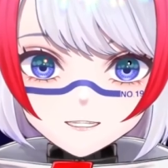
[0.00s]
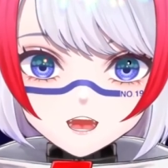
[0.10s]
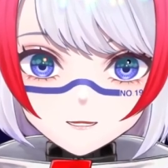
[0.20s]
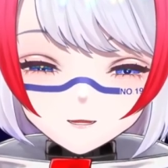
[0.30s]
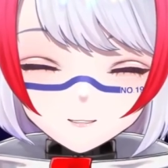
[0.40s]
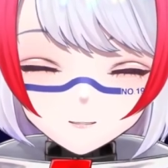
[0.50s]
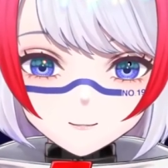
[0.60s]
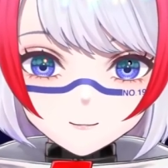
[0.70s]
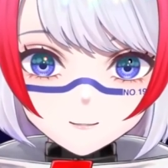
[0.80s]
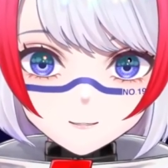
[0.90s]
camels,
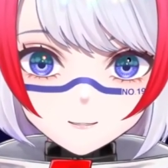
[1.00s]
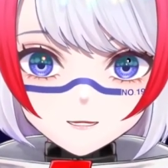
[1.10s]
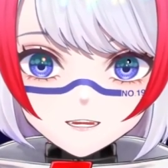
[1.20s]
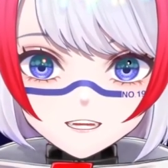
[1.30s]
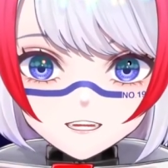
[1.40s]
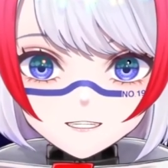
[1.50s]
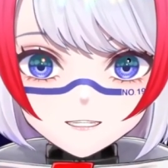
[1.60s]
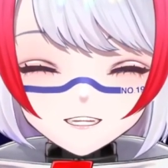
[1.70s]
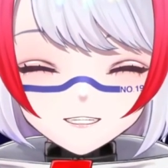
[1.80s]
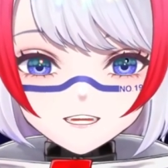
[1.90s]
uh, his
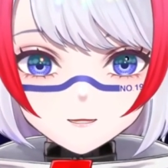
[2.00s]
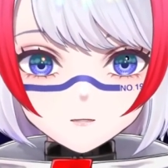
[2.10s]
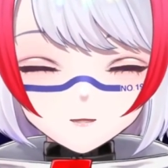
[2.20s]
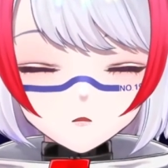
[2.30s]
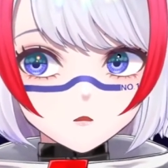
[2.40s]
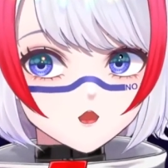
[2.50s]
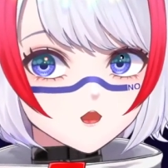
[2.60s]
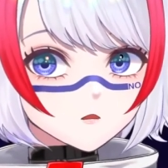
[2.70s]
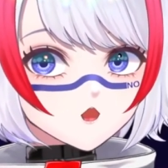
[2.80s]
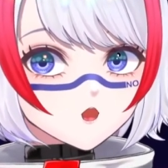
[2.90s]
camels too, which is
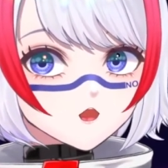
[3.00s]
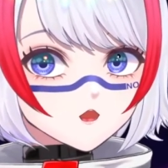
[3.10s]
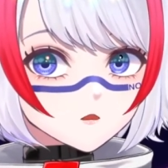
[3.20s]
very cool.